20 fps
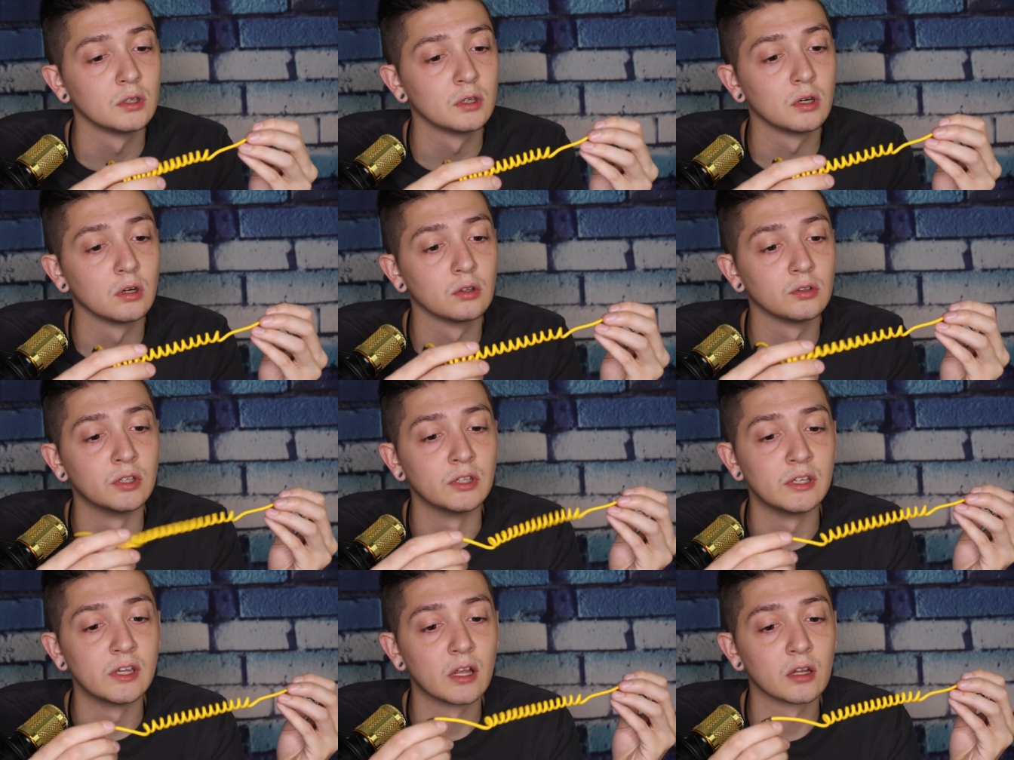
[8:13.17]
You
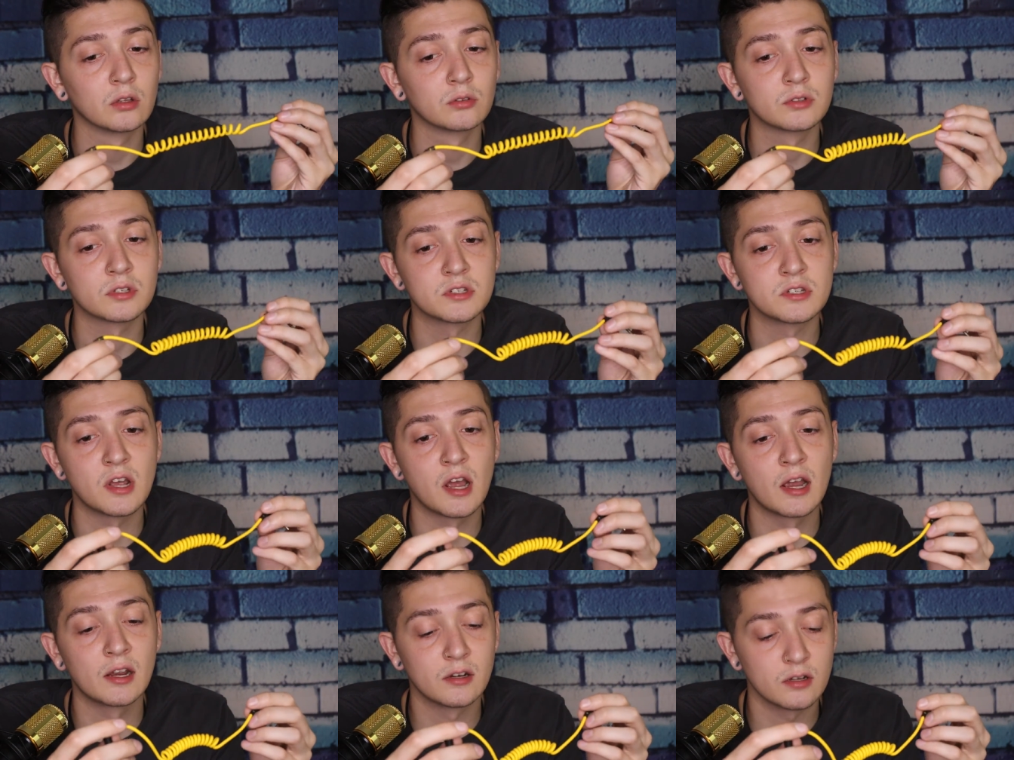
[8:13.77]
know, the yellow
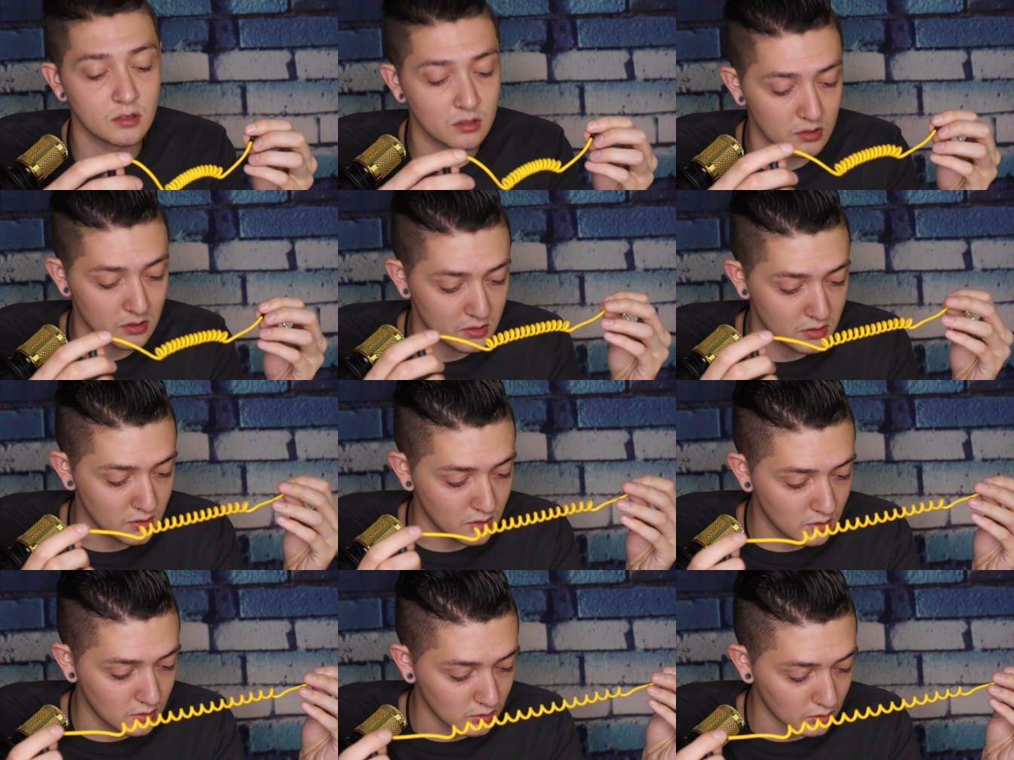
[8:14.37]
design
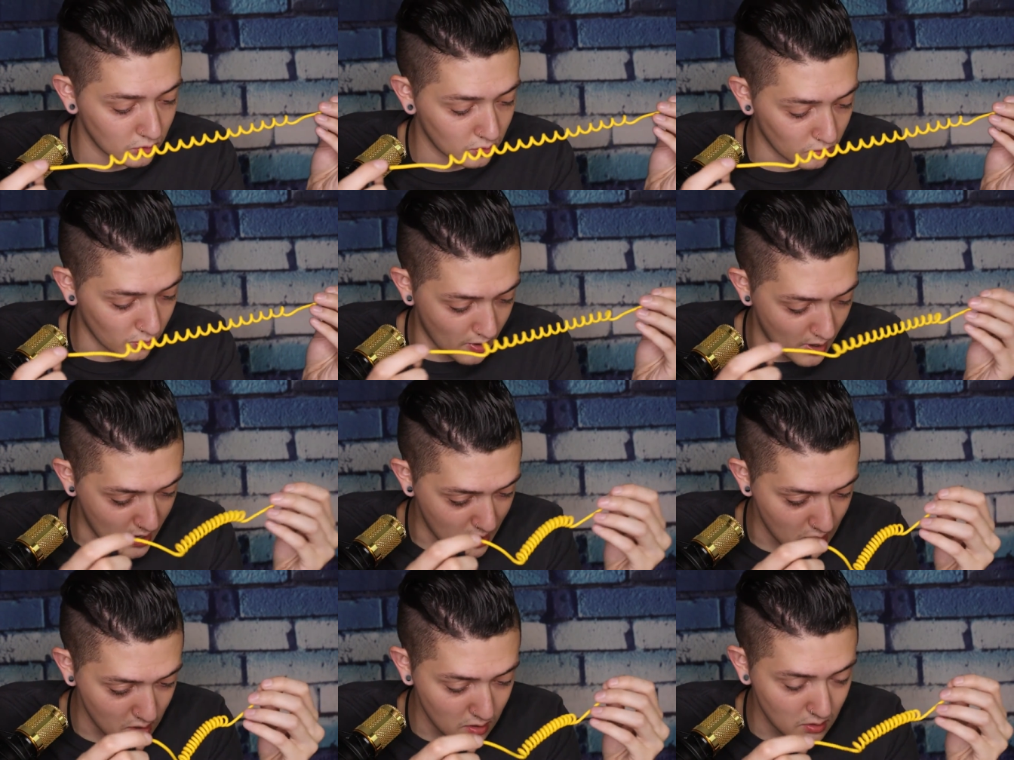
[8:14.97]
is
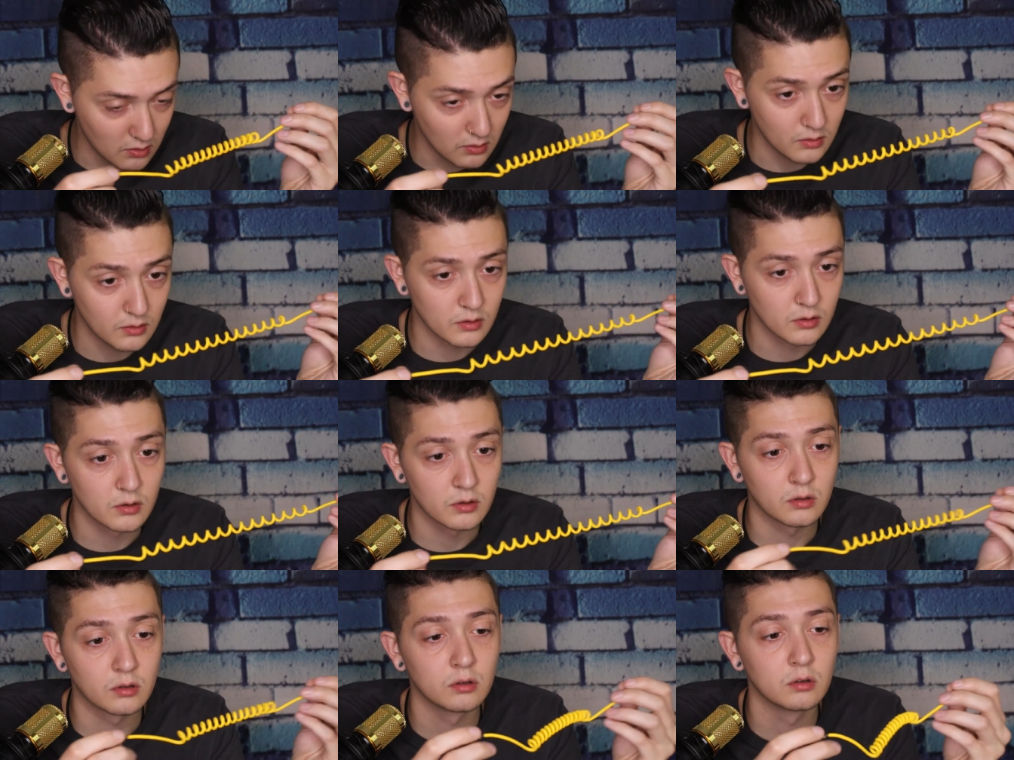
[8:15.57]
great.
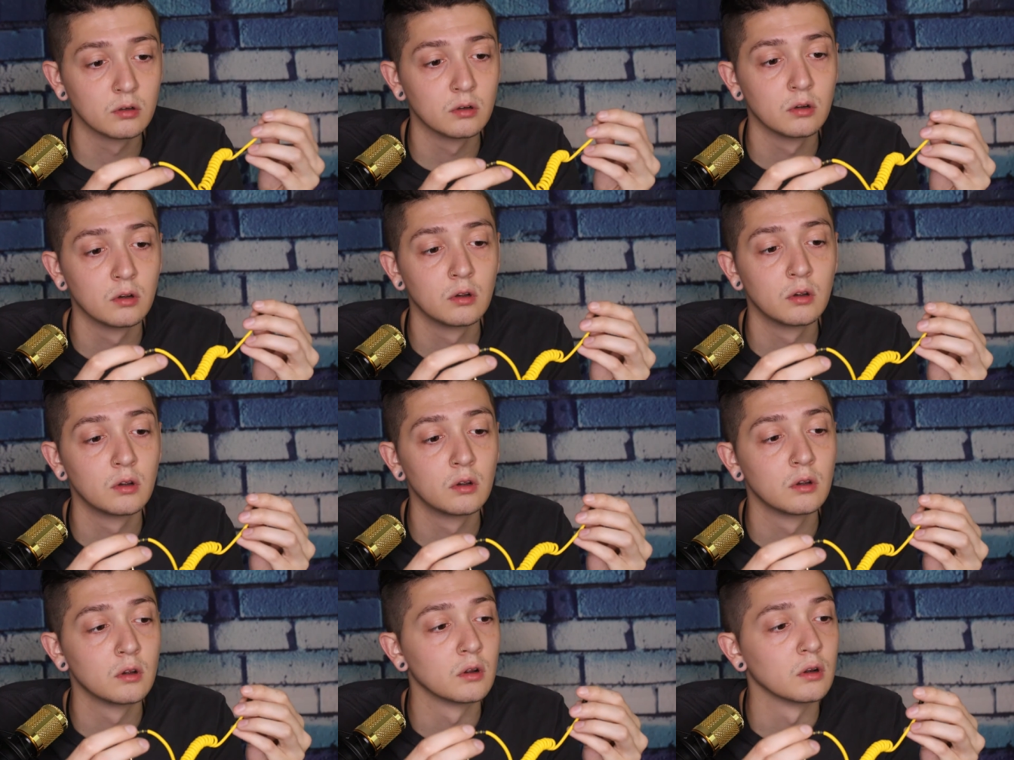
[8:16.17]

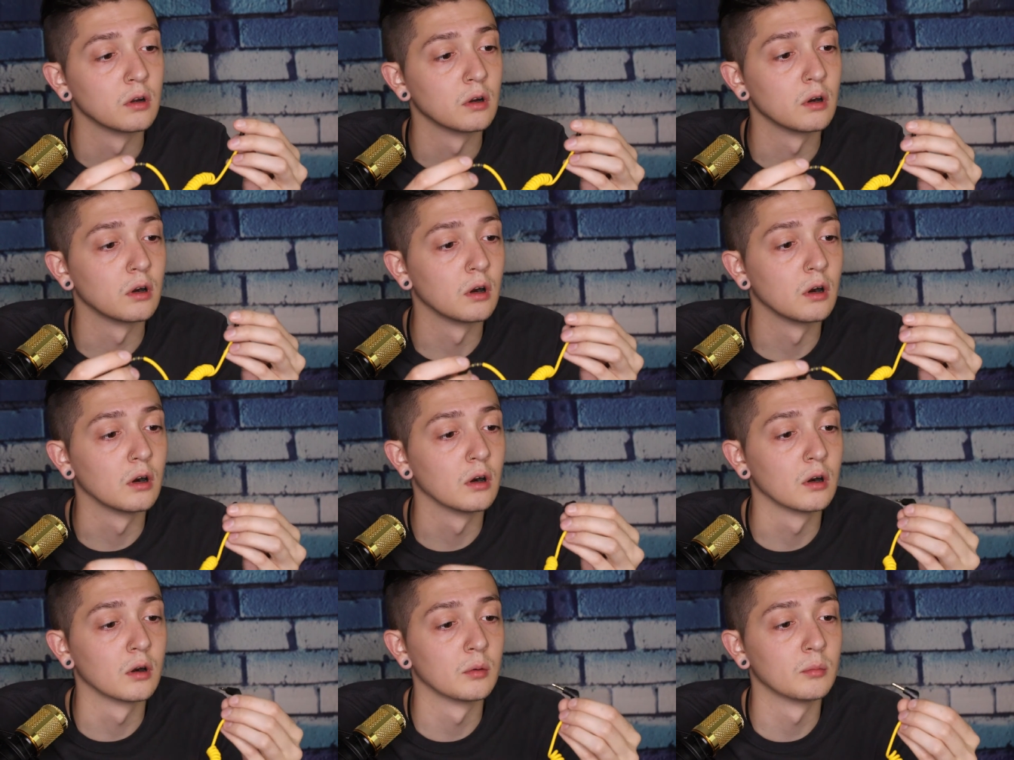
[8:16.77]

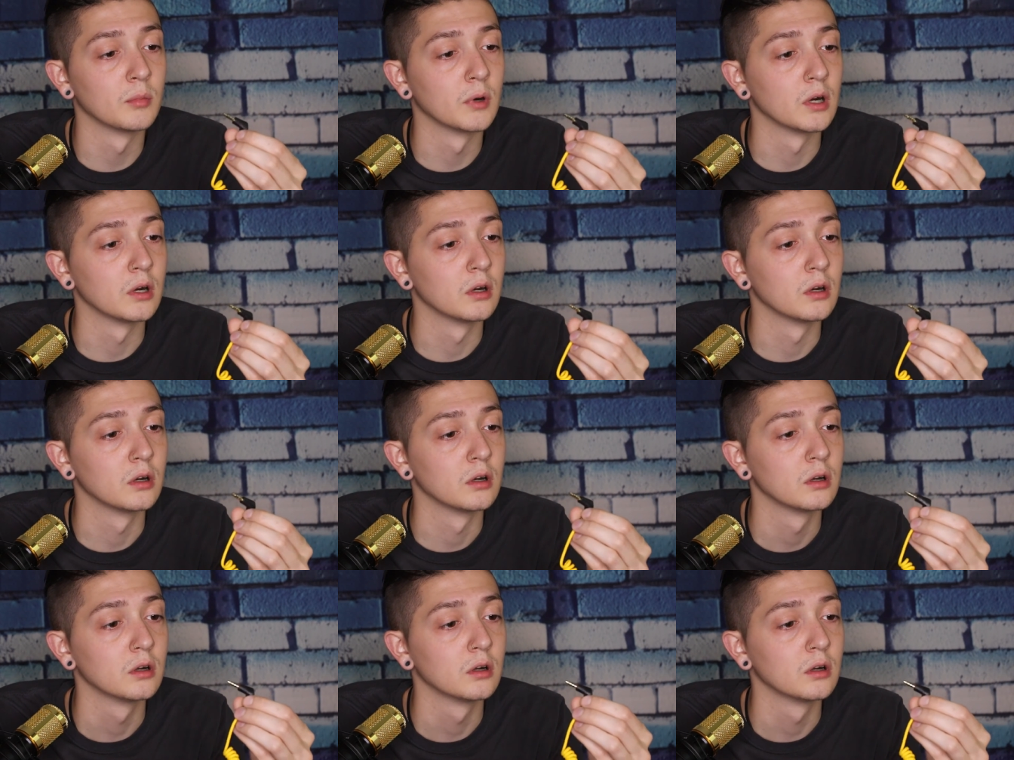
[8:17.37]
Um,